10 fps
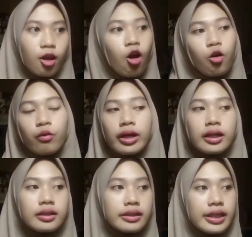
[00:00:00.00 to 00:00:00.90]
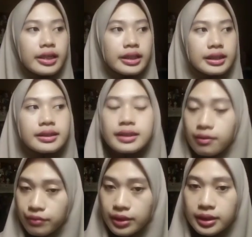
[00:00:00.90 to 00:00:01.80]
where there is
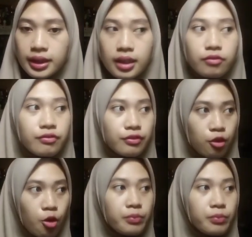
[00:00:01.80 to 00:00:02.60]
suffix from the